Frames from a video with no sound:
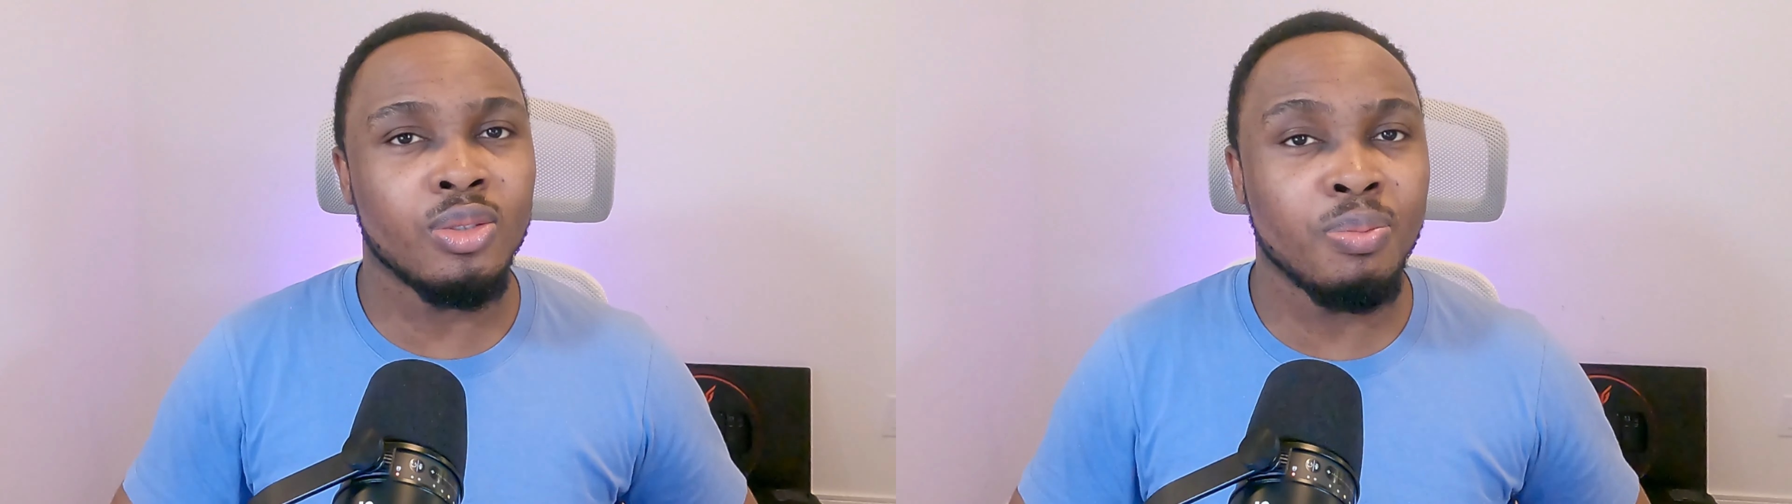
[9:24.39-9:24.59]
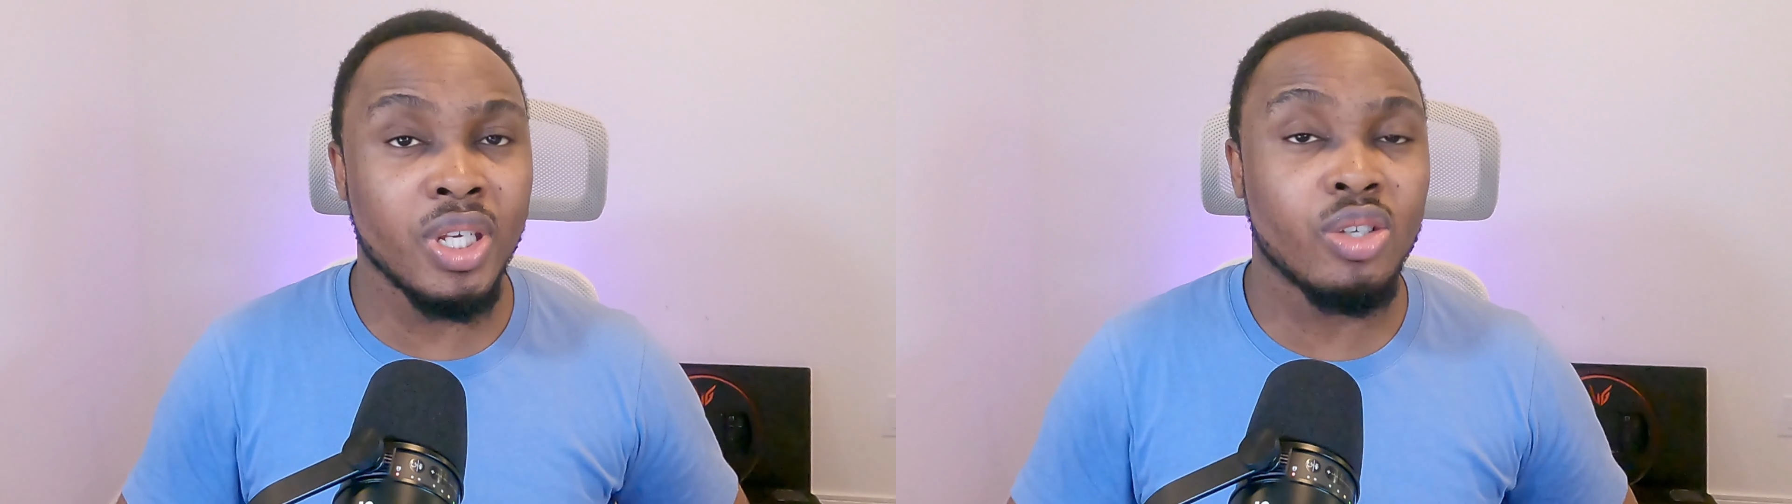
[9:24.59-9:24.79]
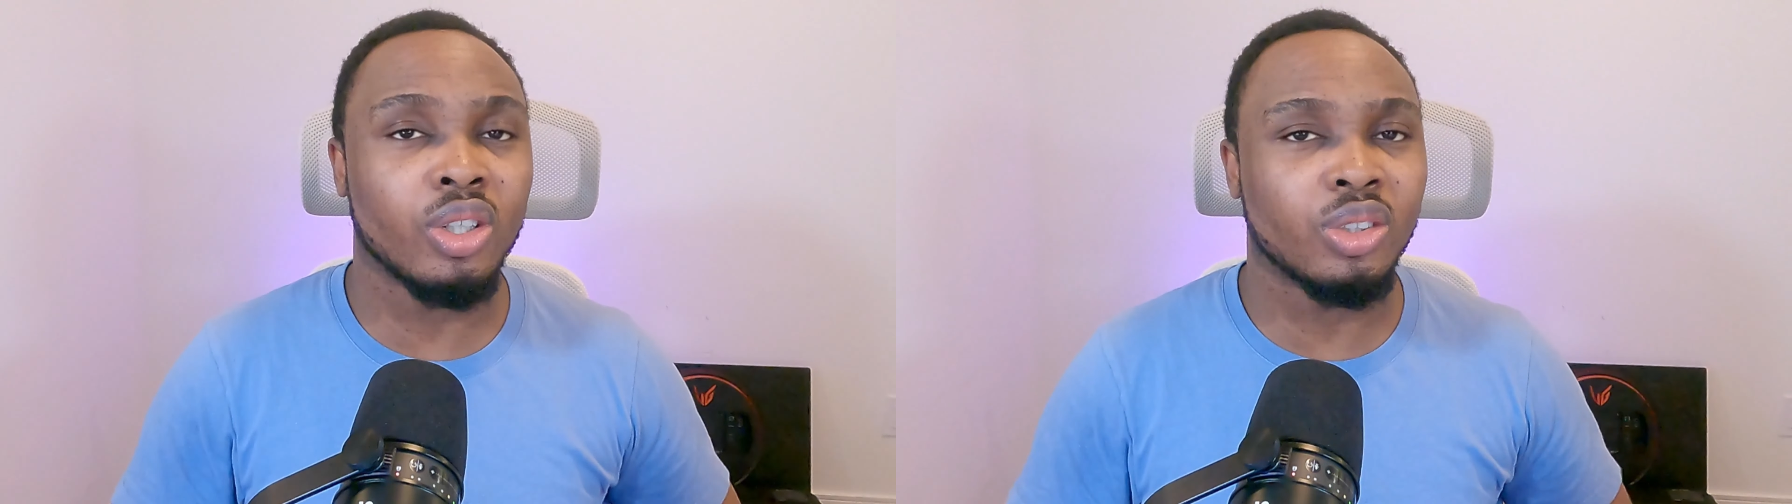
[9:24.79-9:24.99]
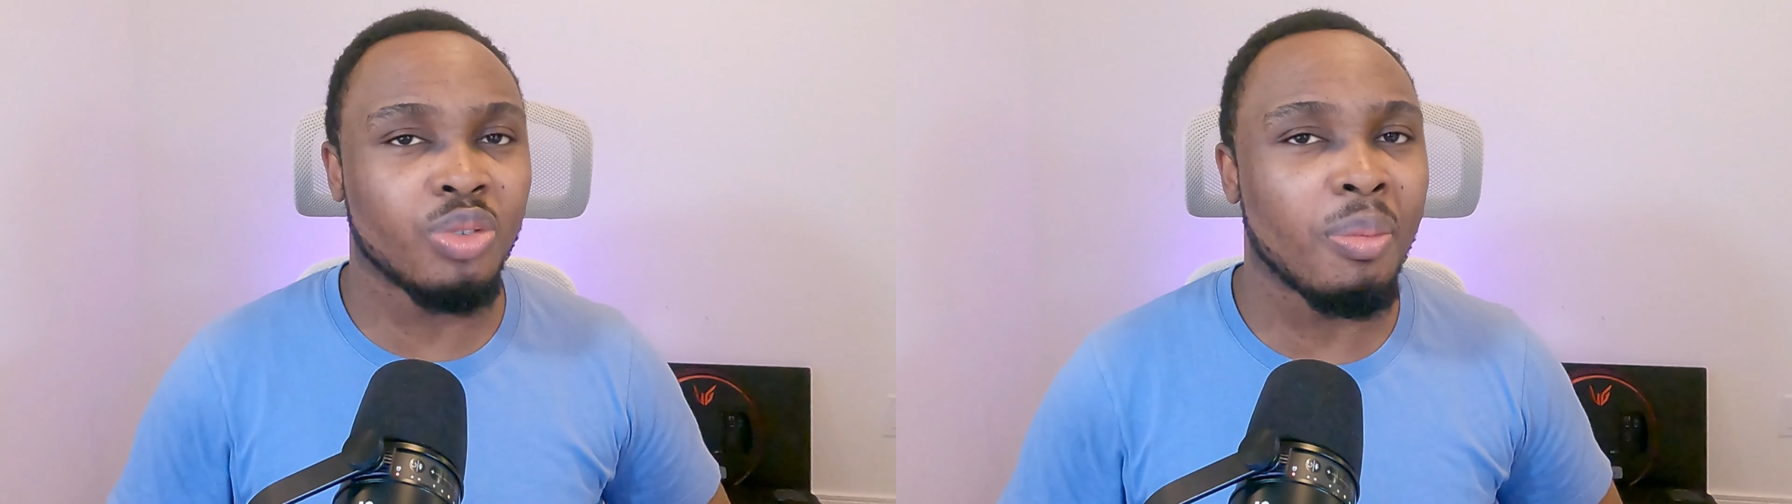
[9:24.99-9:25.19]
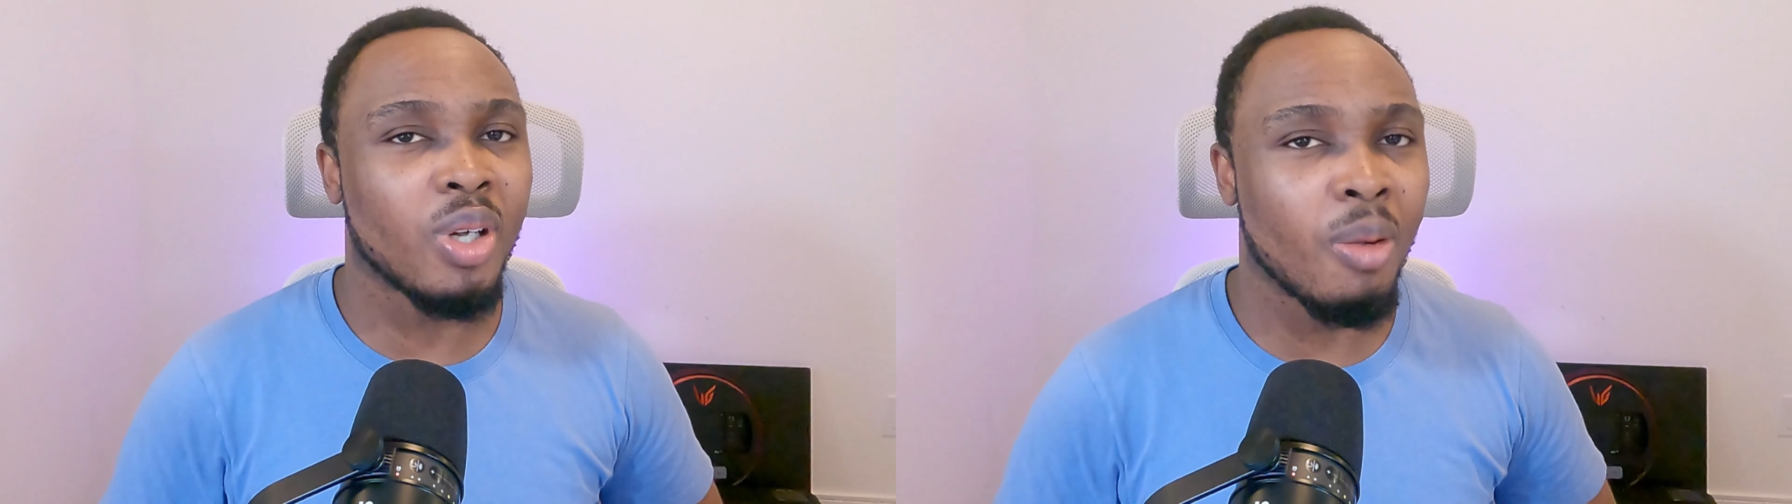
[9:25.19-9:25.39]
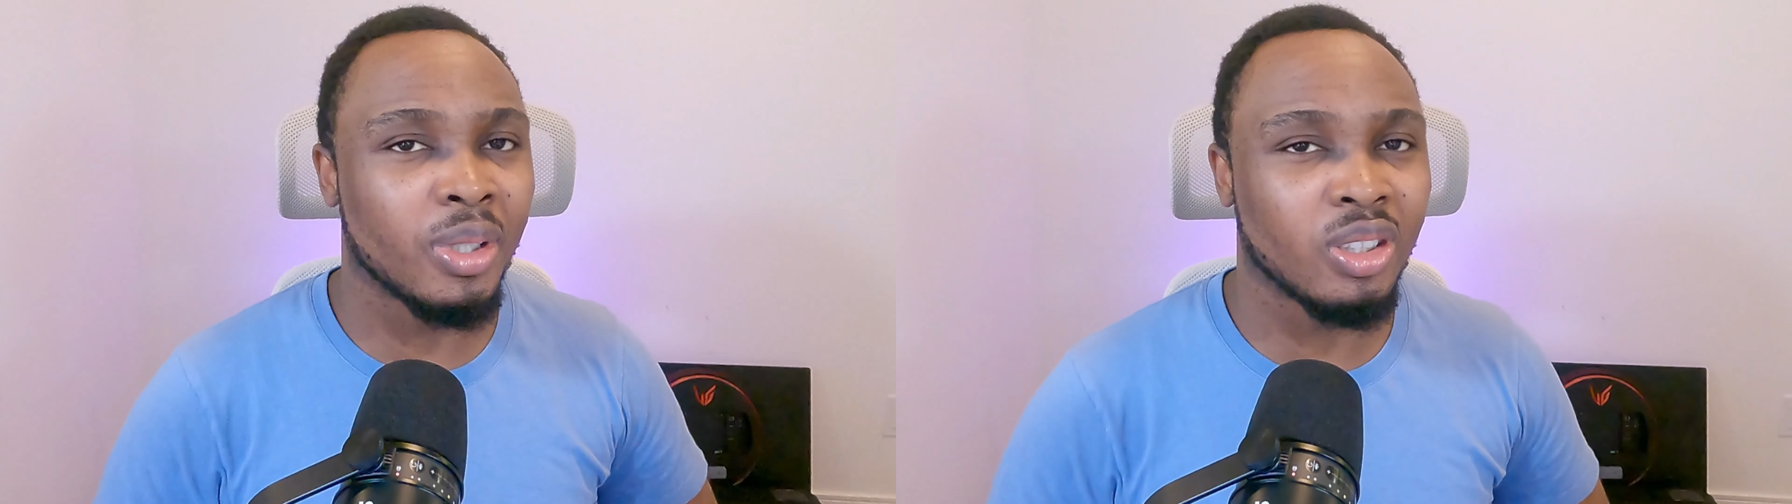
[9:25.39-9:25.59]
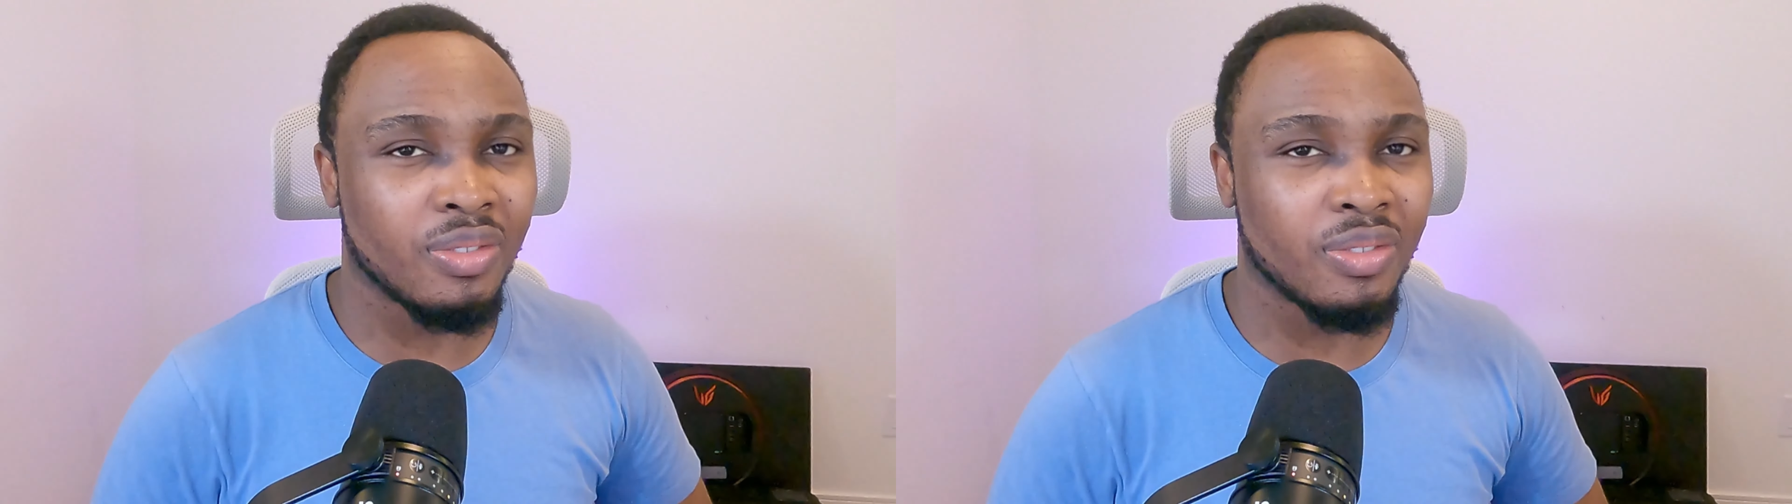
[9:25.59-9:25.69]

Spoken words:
be sure to drop a comment on